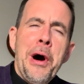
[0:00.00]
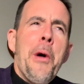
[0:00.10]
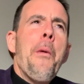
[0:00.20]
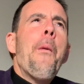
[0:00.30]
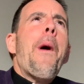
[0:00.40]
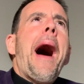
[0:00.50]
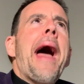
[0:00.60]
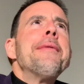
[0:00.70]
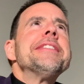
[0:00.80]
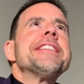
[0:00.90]
Why
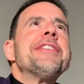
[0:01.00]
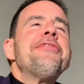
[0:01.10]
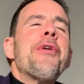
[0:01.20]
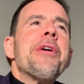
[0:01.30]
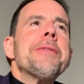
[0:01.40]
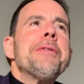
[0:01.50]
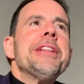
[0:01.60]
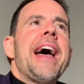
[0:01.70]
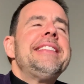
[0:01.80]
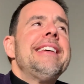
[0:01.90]
was it
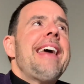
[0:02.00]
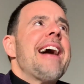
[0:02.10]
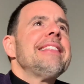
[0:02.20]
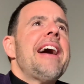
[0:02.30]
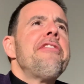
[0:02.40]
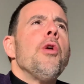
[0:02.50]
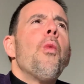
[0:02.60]
affordable to that level?